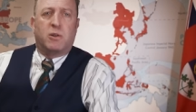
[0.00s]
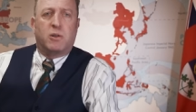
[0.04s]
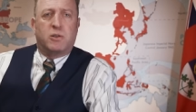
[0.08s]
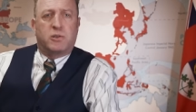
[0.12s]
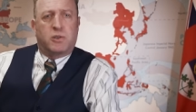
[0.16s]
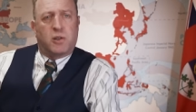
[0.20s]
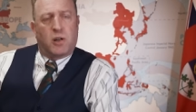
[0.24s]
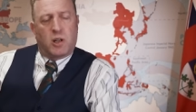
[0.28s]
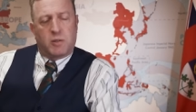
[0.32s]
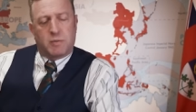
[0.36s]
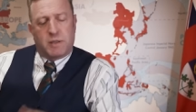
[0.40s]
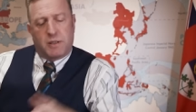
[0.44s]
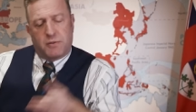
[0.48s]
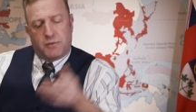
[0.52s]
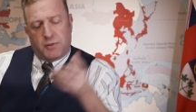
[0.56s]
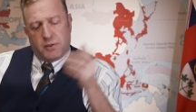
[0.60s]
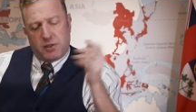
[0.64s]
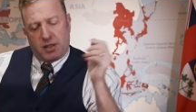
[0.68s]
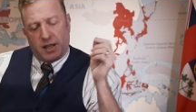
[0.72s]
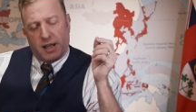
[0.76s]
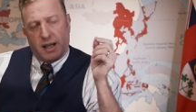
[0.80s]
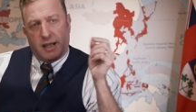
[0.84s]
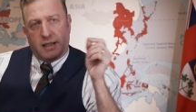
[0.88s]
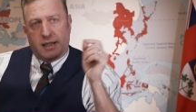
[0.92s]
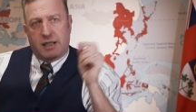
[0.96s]
Ghost Army, for
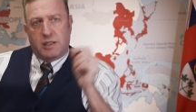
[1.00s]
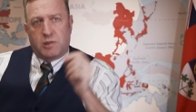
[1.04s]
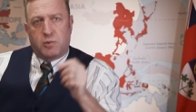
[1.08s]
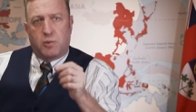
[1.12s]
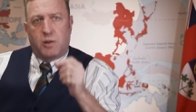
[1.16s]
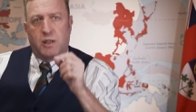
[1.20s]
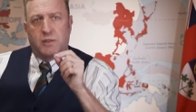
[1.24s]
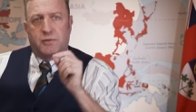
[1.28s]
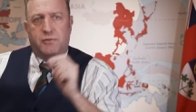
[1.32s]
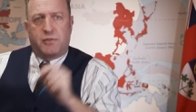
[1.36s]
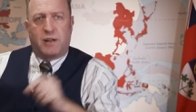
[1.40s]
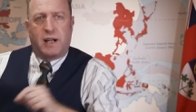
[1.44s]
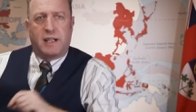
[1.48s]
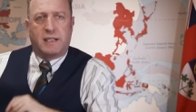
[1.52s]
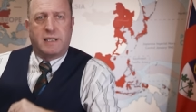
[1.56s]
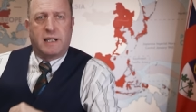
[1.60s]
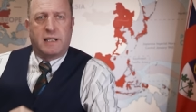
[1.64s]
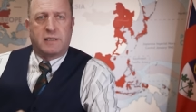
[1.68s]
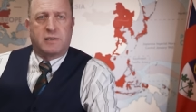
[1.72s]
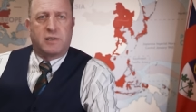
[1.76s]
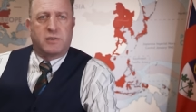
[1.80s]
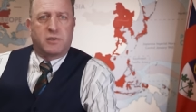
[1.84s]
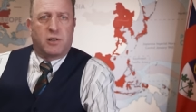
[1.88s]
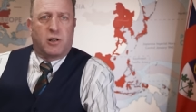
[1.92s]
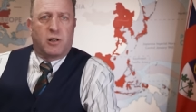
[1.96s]
that is what
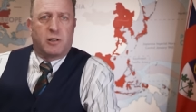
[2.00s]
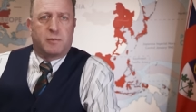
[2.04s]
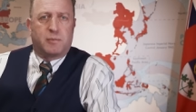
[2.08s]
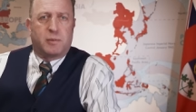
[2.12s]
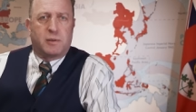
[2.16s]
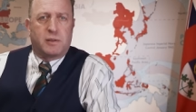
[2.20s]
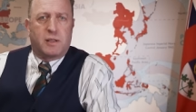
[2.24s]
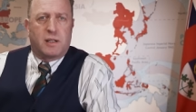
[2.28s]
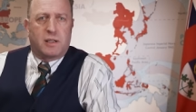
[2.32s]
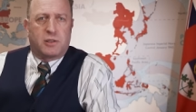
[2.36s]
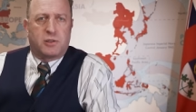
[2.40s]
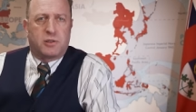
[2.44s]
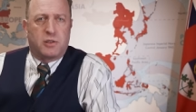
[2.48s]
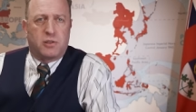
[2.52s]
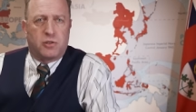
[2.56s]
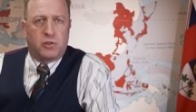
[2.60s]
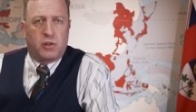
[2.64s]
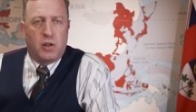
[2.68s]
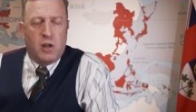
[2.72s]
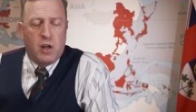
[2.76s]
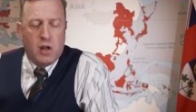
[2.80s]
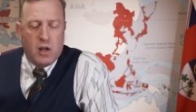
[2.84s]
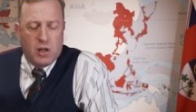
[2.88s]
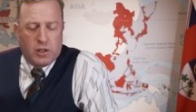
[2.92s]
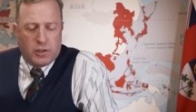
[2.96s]
finances our productions.
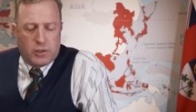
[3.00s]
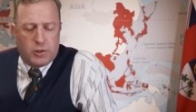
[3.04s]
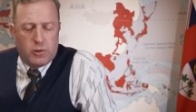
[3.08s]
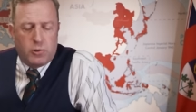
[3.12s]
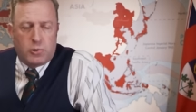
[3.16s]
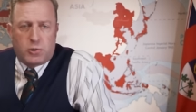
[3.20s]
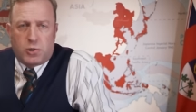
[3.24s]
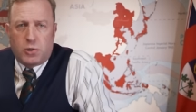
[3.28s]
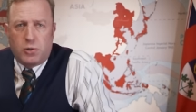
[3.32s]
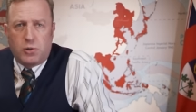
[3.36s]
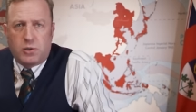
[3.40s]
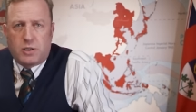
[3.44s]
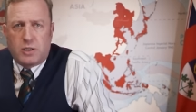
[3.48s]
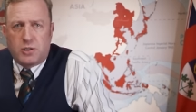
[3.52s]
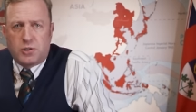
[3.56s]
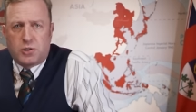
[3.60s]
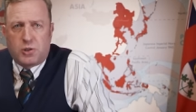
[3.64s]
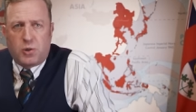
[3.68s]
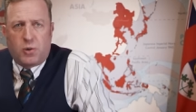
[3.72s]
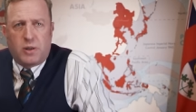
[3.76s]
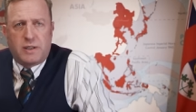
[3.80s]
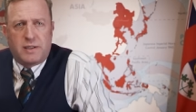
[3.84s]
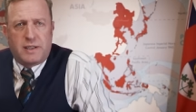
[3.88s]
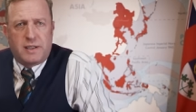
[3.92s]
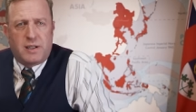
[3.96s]
You too can
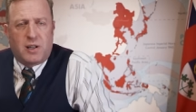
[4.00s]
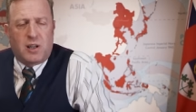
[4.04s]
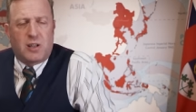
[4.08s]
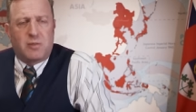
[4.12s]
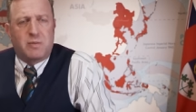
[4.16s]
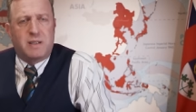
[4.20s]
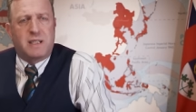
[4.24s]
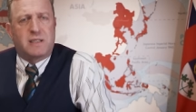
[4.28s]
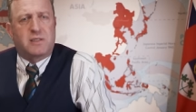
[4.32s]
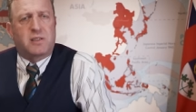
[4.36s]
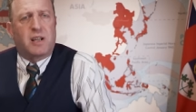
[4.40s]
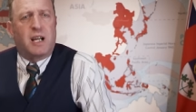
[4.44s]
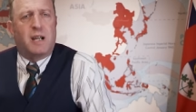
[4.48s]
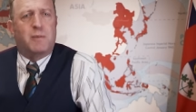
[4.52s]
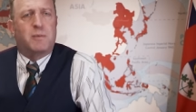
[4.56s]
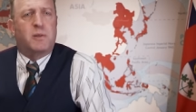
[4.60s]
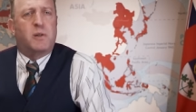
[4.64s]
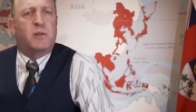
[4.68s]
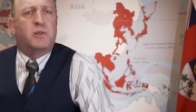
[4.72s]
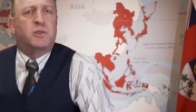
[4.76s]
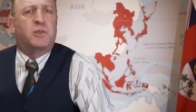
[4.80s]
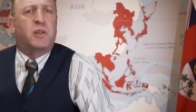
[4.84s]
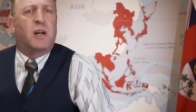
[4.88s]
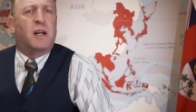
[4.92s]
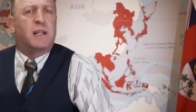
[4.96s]
join the army at
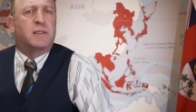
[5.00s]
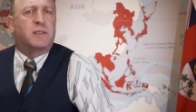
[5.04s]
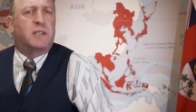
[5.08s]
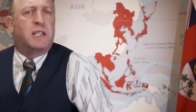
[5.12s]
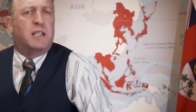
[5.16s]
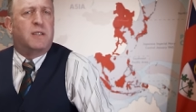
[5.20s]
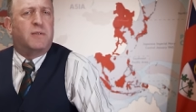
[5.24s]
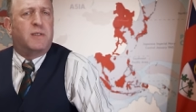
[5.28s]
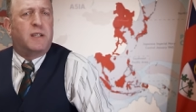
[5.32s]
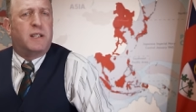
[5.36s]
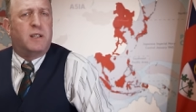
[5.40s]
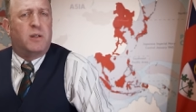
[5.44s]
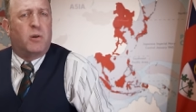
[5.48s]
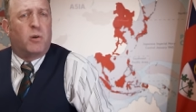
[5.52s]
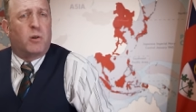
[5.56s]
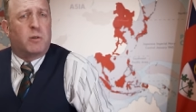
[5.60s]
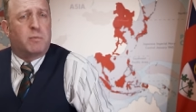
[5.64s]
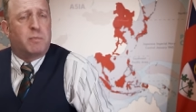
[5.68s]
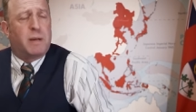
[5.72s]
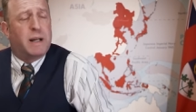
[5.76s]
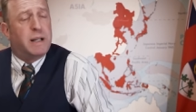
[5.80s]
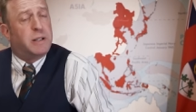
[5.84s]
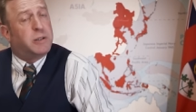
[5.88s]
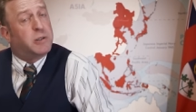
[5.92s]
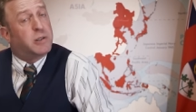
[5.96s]
timeghost.tv or
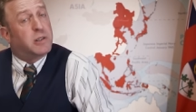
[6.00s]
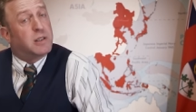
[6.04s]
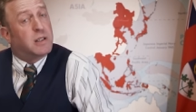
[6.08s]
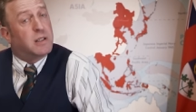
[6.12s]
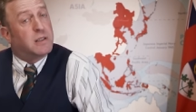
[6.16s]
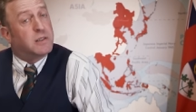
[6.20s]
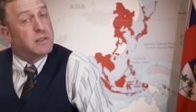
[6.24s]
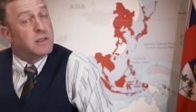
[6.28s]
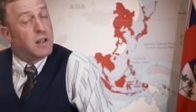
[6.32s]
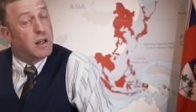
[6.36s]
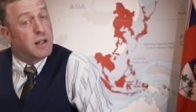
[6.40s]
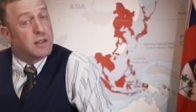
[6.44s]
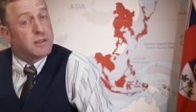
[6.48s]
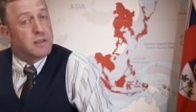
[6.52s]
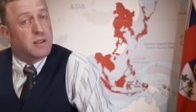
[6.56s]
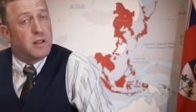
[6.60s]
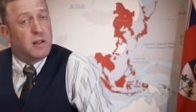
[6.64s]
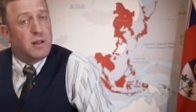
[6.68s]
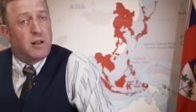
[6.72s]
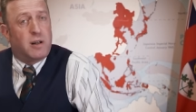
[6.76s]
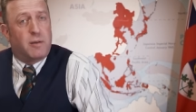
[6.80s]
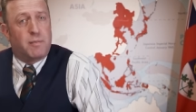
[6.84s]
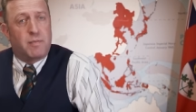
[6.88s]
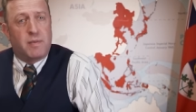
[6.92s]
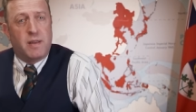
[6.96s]

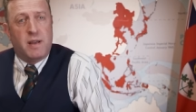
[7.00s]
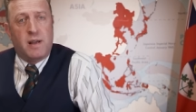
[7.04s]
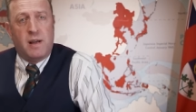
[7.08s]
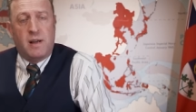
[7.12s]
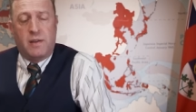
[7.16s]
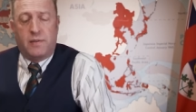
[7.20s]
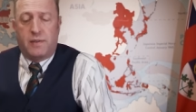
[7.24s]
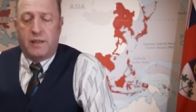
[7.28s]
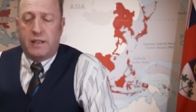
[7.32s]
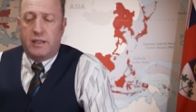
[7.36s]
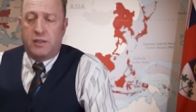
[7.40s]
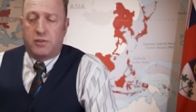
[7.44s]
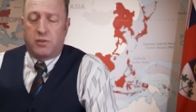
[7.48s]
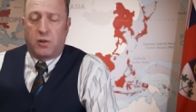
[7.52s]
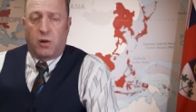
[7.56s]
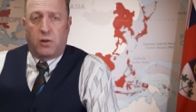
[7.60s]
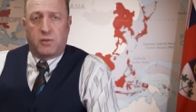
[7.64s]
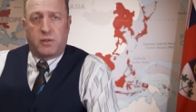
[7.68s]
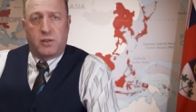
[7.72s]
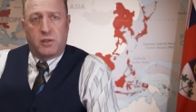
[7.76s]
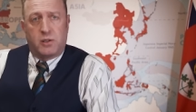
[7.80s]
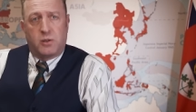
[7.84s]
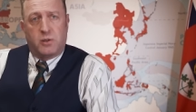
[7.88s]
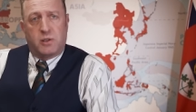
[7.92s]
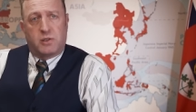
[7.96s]
patreon.com. These are
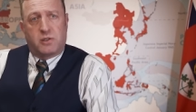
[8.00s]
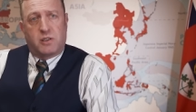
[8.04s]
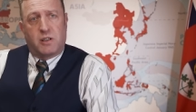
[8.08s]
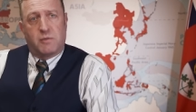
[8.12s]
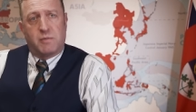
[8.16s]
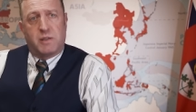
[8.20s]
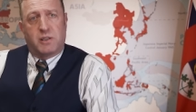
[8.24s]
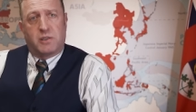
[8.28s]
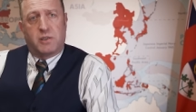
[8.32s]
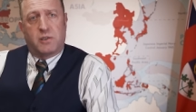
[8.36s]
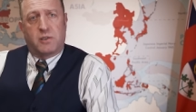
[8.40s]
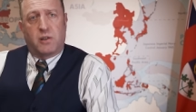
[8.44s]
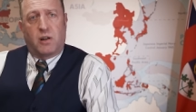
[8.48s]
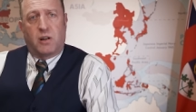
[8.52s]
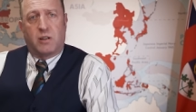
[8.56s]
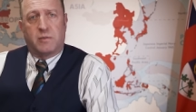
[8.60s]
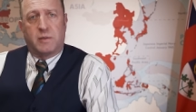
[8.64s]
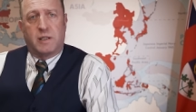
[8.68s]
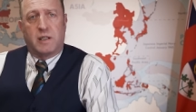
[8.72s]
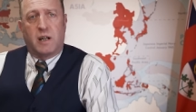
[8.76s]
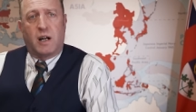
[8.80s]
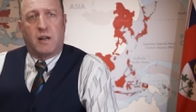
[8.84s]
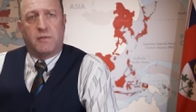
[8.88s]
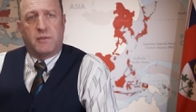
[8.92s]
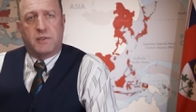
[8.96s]
the newest commissioned
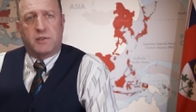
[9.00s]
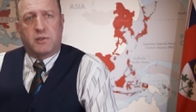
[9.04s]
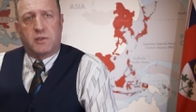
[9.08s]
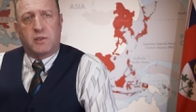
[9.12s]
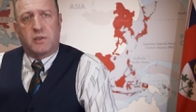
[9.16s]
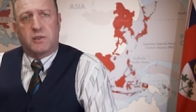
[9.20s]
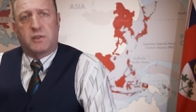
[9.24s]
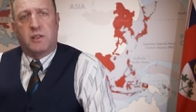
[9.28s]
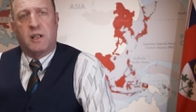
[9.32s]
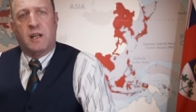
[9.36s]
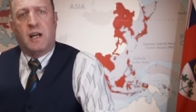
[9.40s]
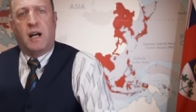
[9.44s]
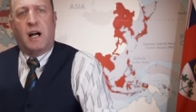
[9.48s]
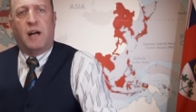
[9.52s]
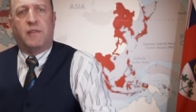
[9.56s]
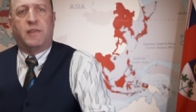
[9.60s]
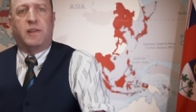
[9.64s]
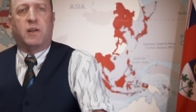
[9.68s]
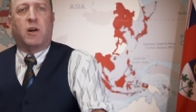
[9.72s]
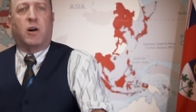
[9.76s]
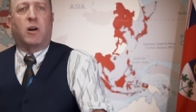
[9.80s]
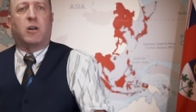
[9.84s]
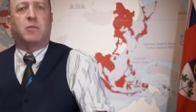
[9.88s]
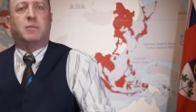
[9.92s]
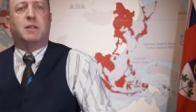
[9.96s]
army officers, and
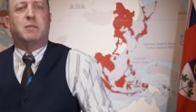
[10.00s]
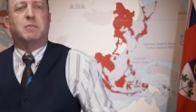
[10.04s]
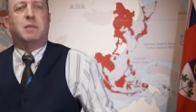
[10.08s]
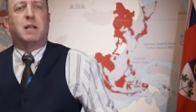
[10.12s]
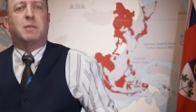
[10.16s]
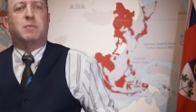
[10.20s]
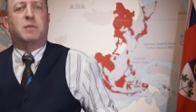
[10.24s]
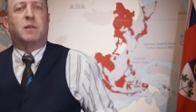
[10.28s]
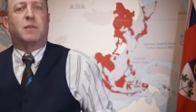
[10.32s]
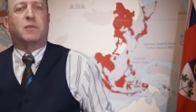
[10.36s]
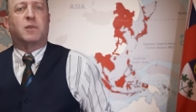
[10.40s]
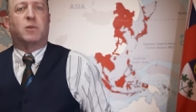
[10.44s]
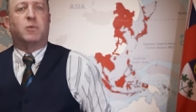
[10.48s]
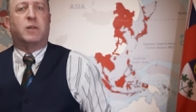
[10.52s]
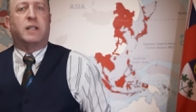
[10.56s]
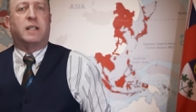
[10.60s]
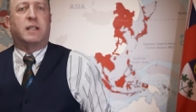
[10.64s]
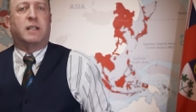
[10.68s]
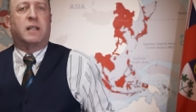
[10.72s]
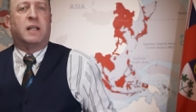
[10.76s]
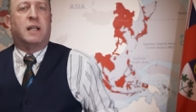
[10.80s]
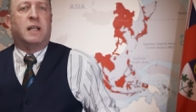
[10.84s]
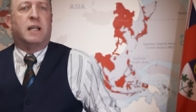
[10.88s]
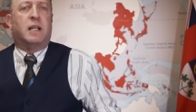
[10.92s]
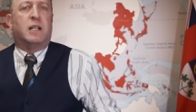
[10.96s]
the army member of the
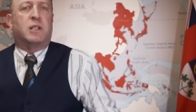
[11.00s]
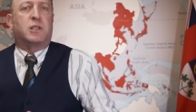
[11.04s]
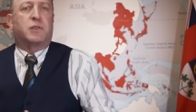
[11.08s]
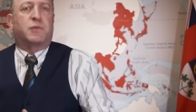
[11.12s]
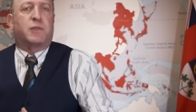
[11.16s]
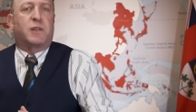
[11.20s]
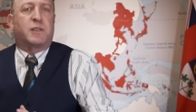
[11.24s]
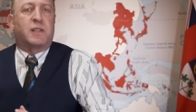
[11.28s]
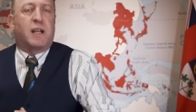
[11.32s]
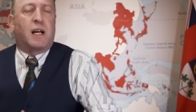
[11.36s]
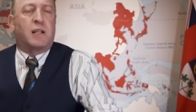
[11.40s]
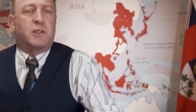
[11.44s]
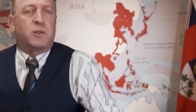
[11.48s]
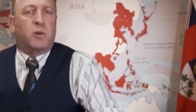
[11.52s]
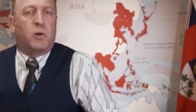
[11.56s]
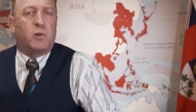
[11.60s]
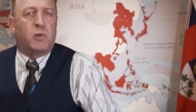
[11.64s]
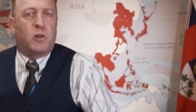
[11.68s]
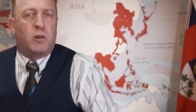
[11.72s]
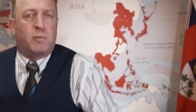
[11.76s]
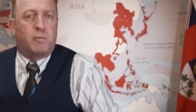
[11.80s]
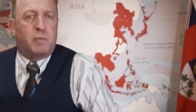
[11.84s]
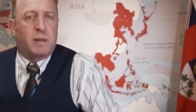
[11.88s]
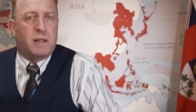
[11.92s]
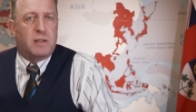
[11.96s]
week is Fernando
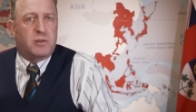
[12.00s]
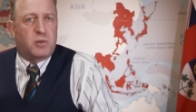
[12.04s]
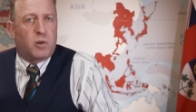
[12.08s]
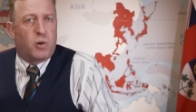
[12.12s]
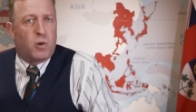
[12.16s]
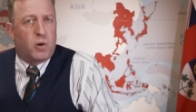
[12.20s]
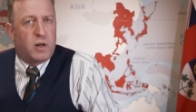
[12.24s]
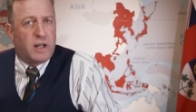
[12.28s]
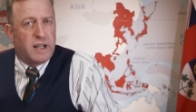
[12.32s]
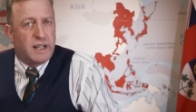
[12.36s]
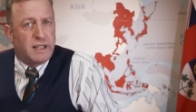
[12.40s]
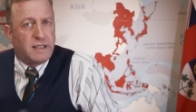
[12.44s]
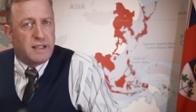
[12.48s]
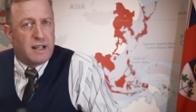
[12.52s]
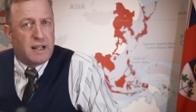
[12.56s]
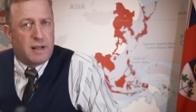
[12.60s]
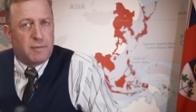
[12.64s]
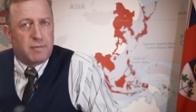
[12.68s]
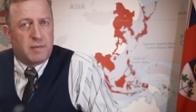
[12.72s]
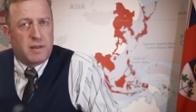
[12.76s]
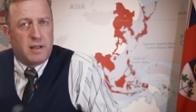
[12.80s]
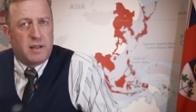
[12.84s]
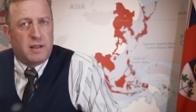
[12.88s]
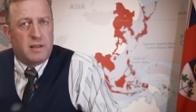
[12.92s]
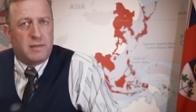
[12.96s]
Lopez Ojeda.